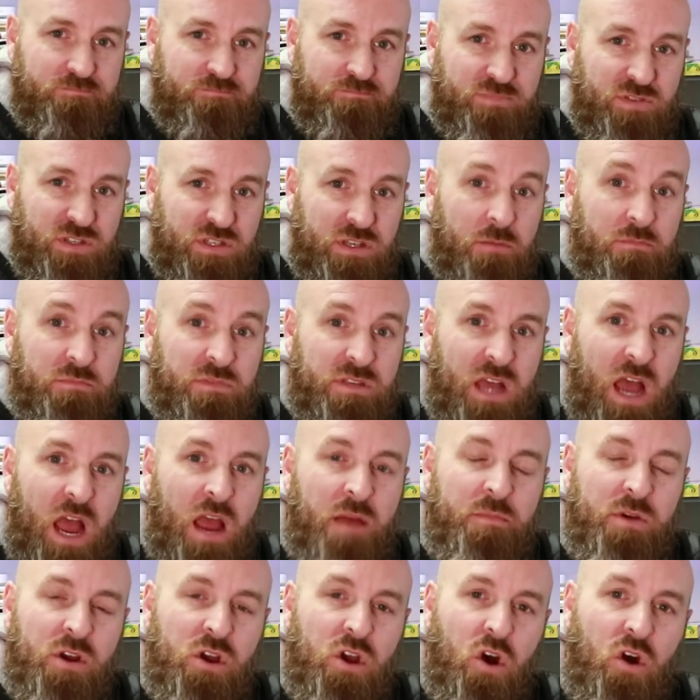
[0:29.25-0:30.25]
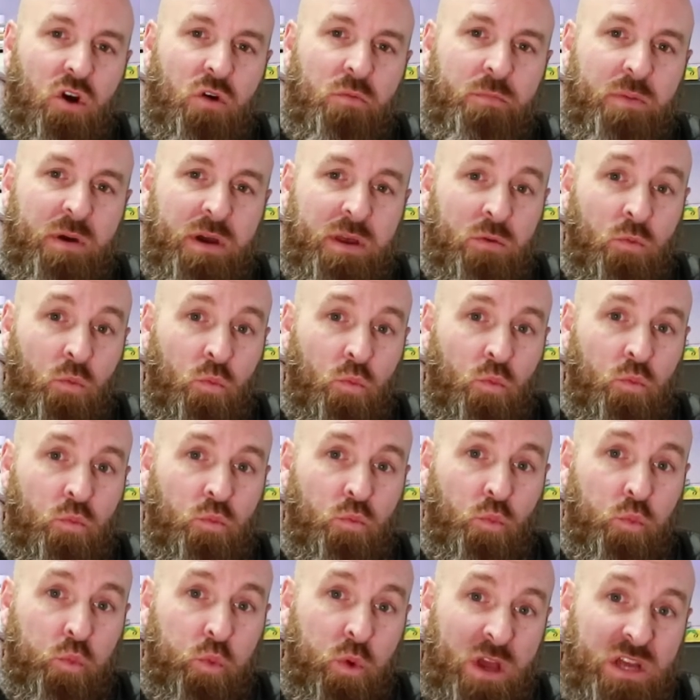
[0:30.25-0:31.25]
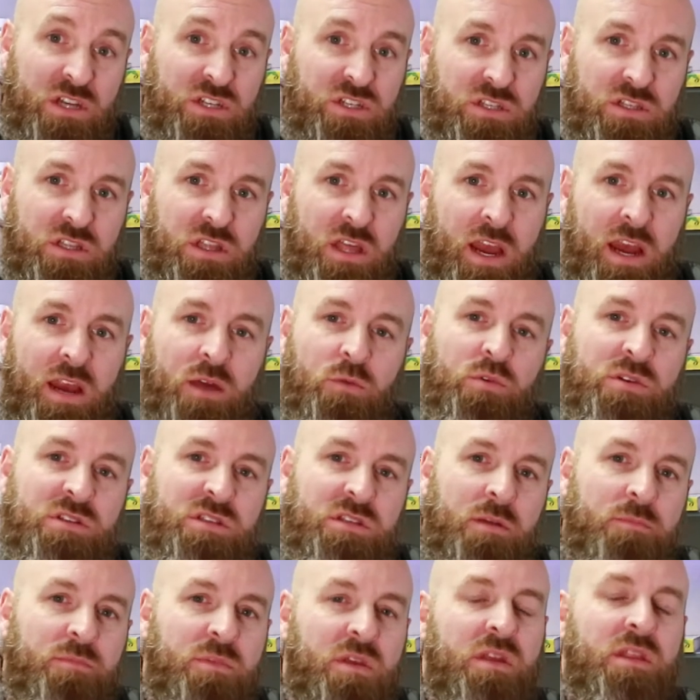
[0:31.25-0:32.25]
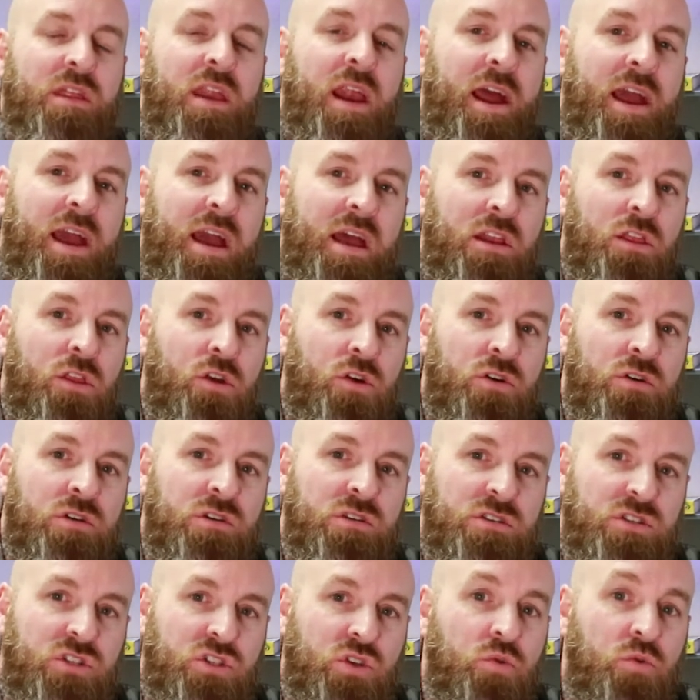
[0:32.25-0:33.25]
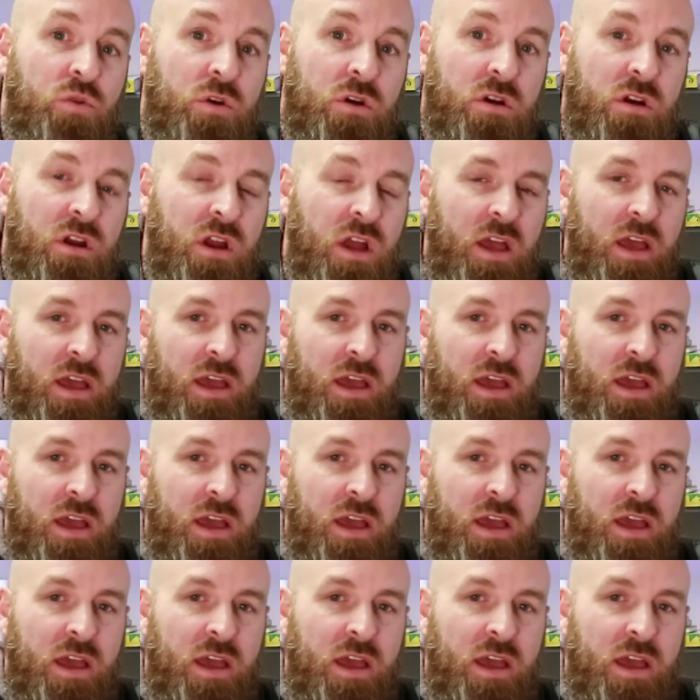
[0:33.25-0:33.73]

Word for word: some time ago, but wished that it was something that I had learned sooner.